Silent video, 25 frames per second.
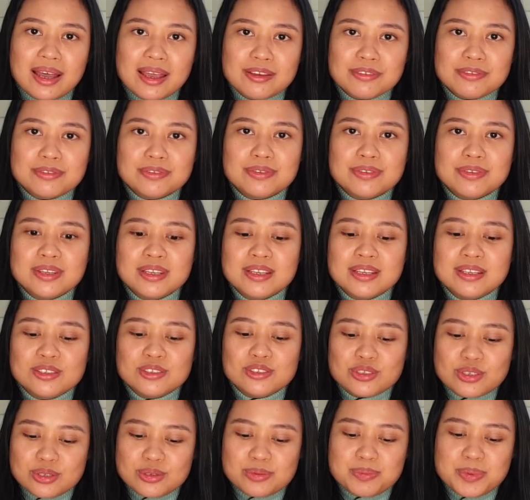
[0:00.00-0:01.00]
life
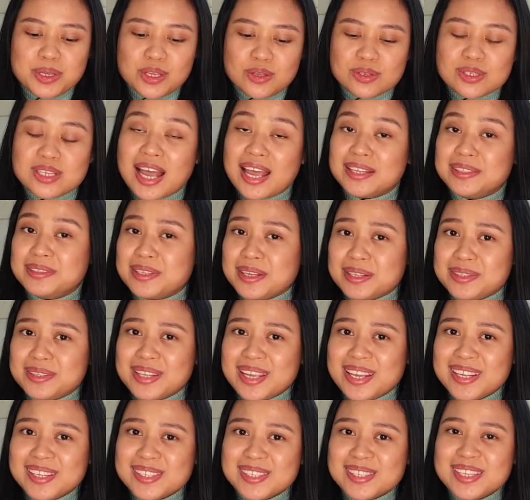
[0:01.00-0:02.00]
just because I
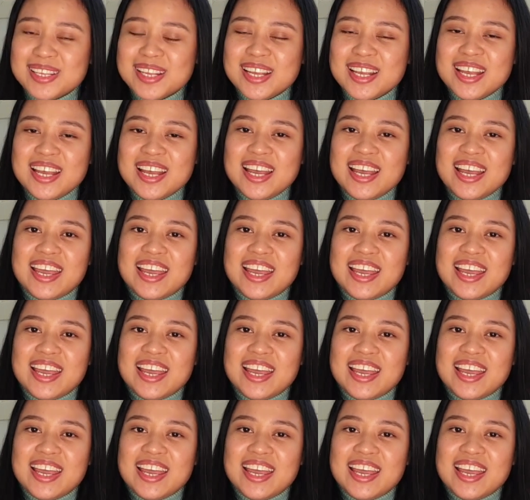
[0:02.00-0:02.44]
did this,